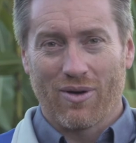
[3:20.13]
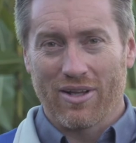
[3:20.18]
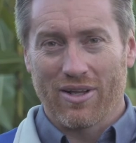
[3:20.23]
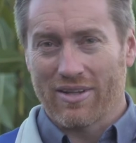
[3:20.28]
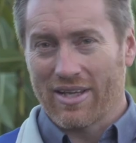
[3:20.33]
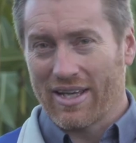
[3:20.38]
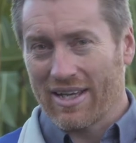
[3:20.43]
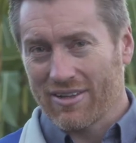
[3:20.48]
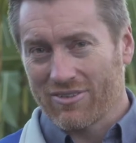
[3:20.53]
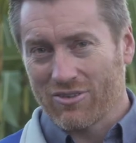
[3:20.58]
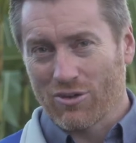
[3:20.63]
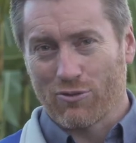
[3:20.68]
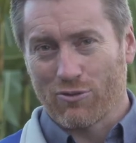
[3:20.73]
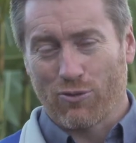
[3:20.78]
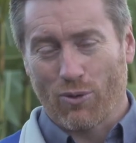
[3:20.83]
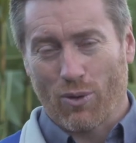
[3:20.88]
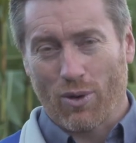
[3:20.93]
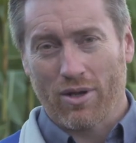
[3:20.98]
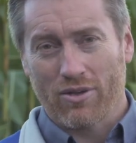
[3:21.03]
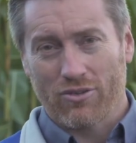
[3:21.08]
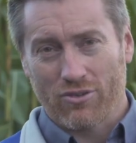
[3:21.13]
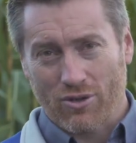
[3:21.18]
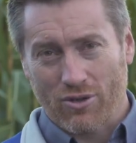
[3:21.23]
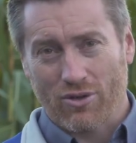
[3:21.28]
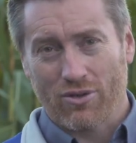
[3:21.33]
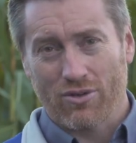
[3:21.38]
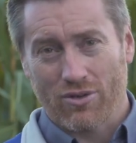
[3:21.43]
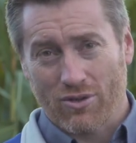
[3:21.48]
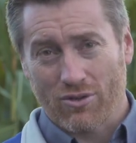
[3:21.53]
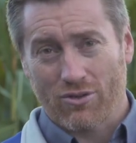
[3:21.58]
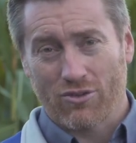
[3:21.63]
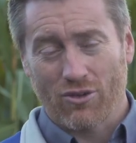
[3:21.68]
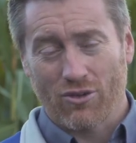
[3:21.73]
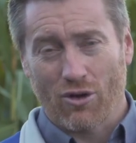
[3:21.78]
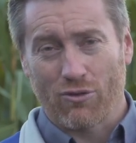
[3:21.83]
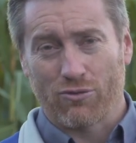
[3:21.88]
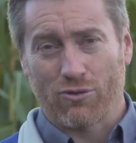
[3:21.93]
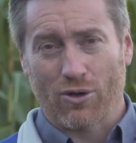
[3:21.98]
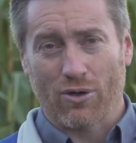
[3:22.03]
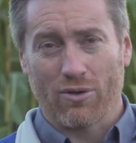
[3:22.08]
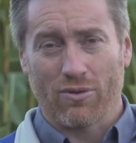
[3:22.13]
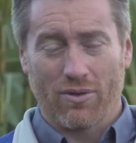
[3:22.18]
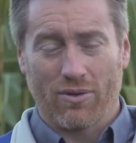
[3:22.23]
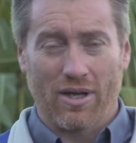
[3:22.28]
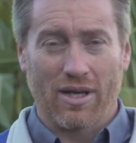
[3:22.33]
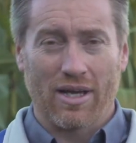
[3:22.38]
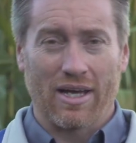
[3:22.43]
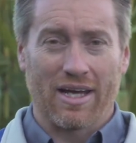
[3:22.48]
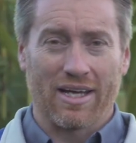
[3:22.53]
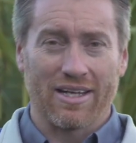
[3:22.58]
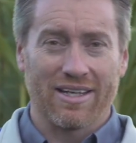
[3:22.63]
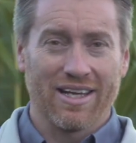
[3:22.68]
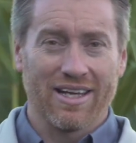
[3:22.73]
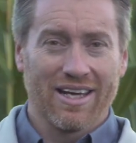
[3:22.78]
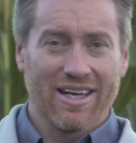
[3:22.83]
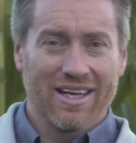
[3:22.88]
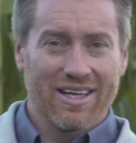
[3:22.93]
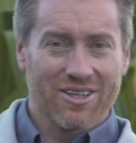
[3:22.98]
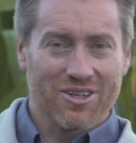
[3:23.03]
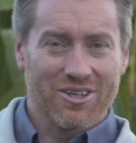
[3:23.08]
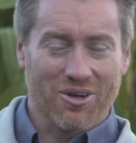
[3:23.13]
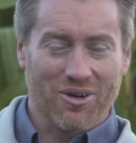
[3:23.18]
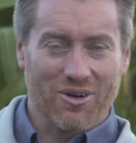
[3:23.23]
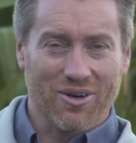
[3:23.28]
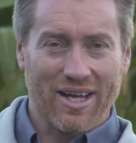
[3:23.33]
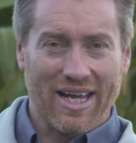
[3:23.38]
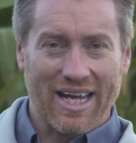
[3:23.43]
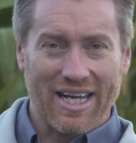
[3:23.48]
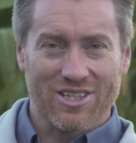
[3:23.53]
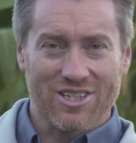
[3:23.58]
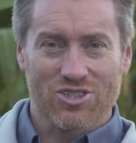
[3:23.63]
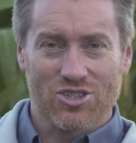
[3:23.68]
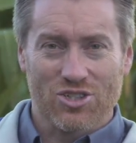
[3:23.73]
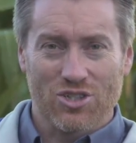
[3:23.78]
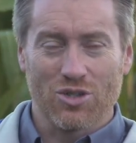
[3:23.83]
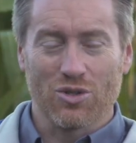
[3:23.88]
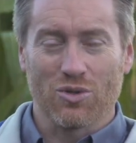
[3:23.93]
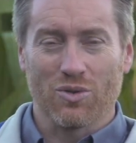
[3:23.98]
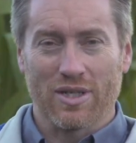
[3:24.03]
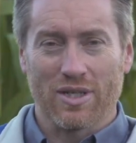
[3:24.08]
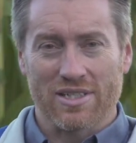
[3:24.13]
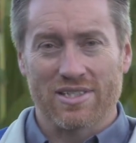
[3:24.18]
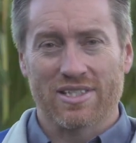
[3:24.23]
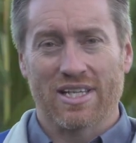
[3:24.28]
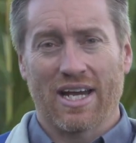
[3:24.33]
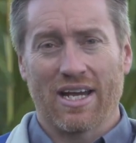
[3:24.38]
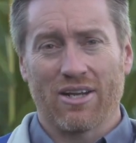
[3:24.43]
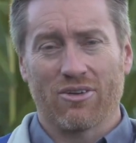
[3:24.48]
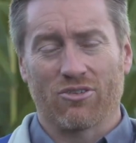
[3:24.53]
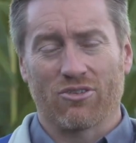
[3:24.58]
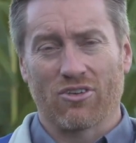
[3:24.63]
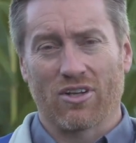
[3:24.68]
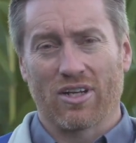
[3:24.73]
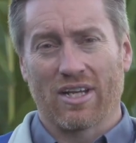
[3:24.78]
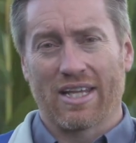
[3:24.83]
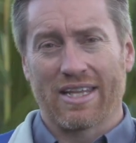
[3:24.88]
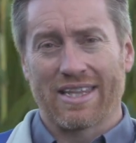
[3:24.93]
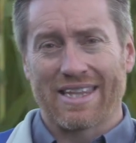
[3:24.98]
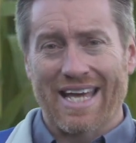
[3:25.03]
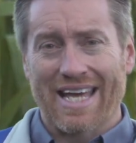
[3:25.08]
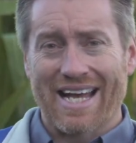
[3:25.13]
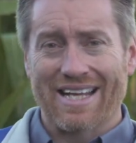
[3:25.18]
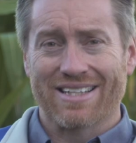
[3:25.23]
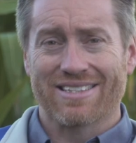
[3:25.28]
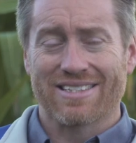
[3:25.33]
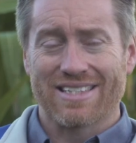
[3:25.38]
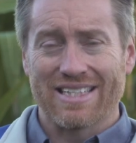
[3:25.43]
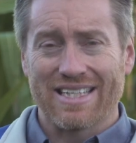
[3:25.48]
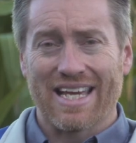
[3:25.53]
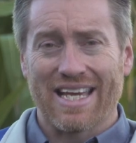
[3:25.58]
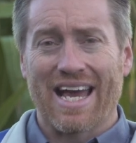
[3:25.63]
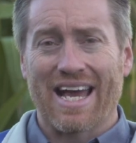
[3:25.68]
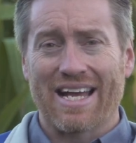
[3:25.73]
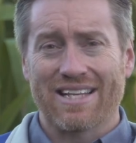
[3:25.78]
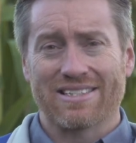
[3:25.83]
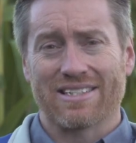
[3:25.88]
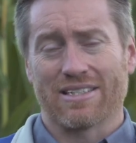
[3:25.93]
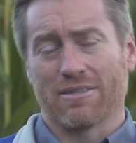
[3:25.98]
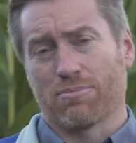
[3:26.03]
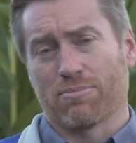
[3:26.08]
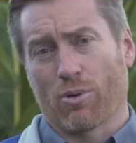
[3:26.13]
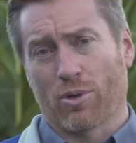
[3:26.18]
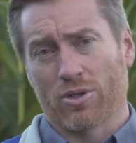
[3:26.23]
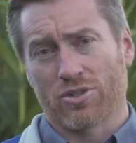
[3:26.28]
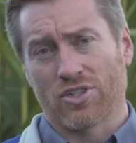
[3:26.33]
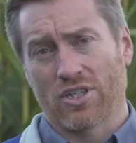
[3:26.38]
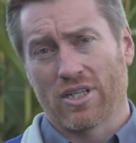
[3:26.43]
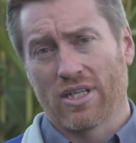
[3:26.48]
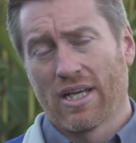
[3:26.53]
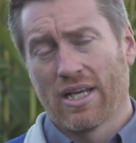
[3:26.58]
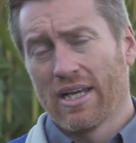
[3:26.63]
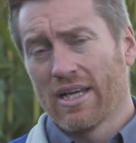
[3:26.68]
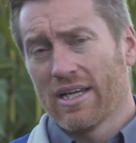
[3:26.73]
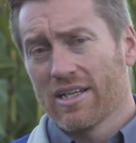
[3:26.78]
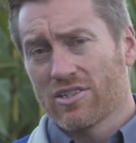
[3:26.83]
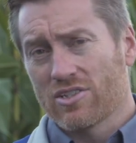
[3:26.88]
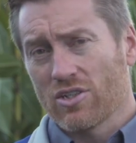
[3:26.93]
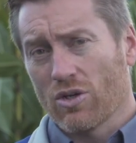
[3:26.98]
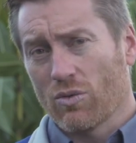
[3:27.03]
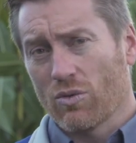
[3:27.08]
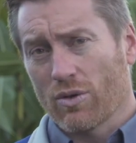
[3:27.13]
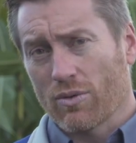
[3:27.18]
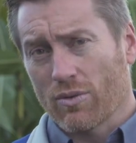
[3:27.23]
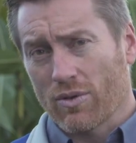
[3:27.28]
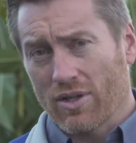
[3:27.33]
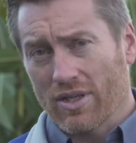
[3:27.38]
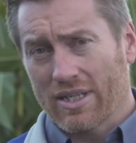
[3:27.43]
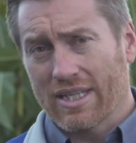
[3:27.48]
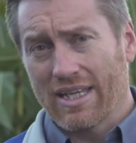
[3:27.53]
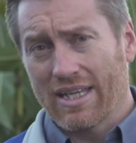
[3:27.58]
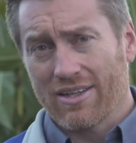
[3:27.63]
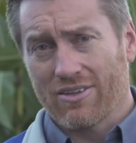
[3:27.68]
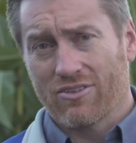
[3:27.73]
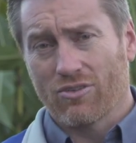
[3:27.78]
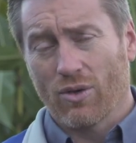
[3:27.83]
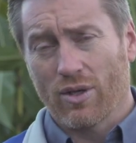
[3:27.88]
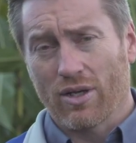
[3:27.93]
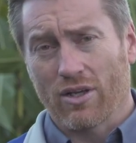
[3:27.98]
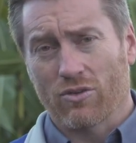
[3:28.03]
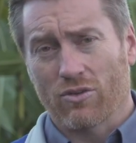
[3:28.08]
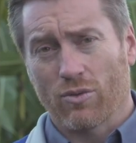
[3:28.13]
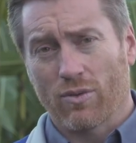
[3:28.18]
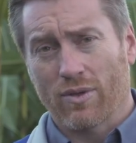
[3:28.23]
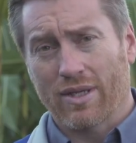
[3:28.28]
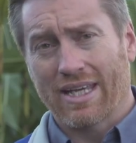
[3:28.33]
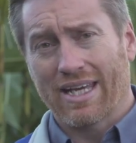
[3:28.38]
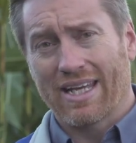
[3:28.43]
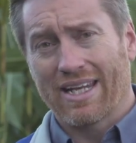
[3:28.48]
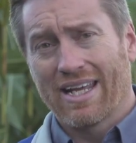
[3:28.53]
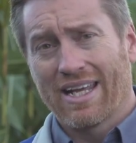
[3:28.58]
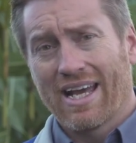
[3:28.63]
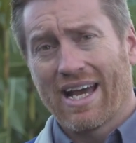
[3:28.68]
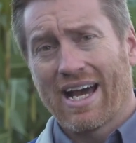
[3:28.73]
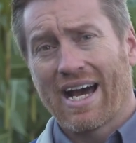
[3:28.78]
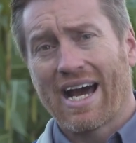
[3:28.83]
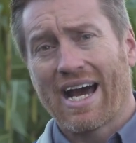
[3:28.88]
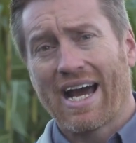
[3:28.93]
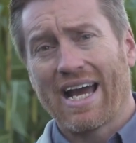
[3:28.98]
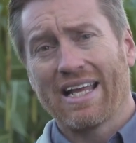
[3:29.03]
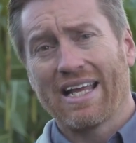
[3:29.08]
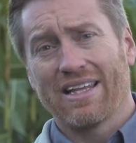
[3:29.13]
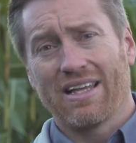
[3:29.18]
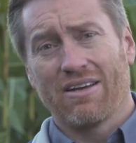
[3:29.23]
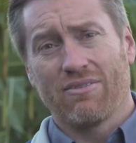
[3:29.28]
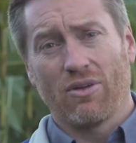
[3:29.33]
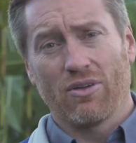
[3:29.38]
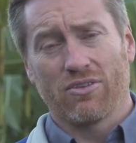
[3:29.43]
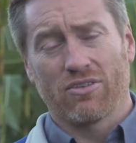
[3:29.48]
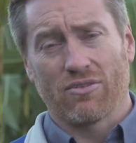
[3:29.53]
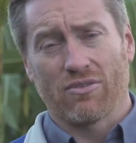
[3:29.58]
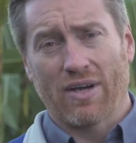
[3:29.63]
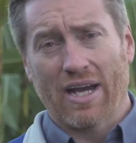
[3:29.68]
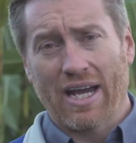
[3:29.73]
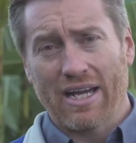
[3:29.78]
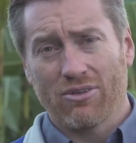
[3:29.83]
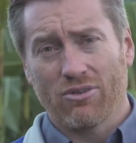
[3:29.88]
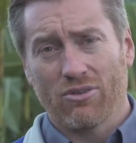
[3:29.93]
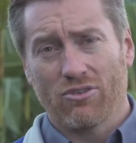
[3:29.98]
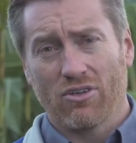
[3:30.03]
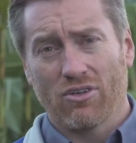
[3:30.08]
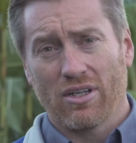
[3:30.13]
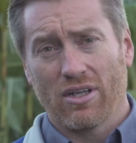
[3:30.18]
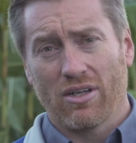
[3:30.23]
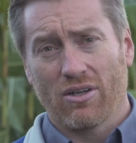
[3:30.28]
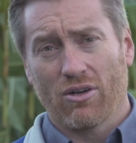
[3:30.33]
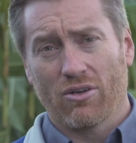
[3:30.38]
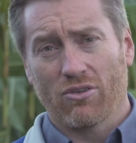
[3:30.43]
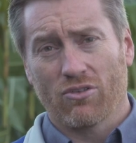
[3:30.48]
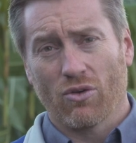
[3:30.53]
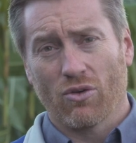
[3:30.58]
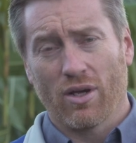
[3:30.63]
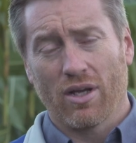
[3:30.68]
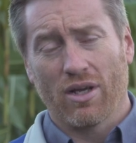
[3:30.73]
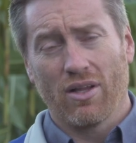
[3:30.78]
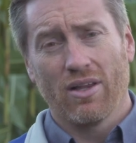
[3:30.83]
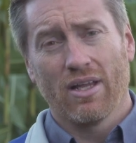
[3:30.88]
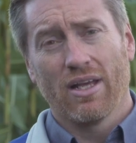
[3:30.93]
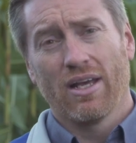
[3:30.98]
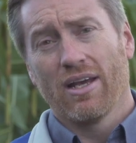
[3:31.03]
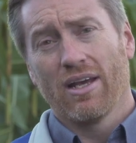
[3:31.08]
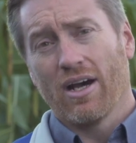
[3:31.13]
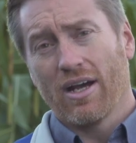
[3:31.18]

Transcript: Well, the SO4 is your, your sulfur and your H2 is the hydrogen, and that's the acid portion. So when we're looking at soils, when we get high levels of hydrogen in our soil,